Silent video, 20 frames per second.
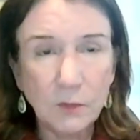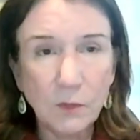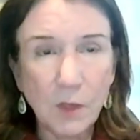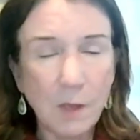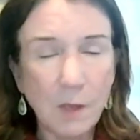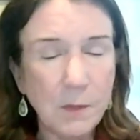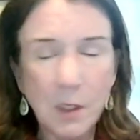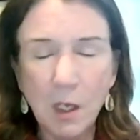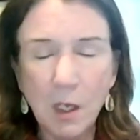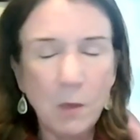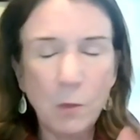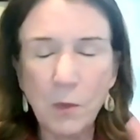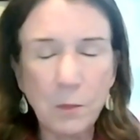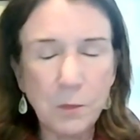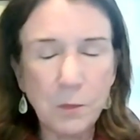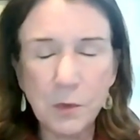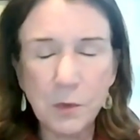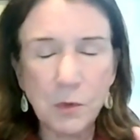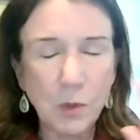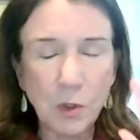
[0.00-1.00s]
I mean, uh,
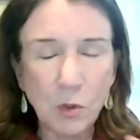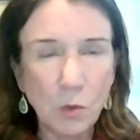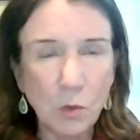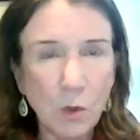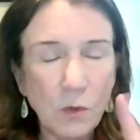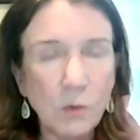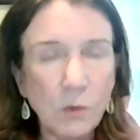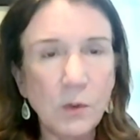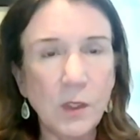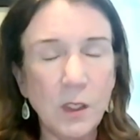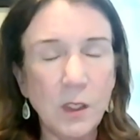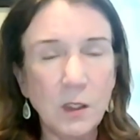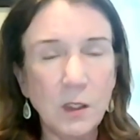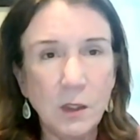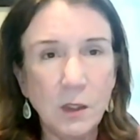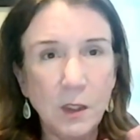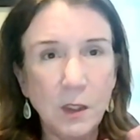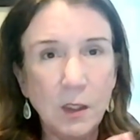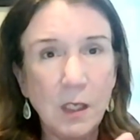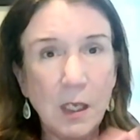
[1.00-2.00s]
with, between northern
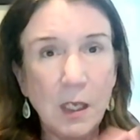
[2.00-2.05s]
Italy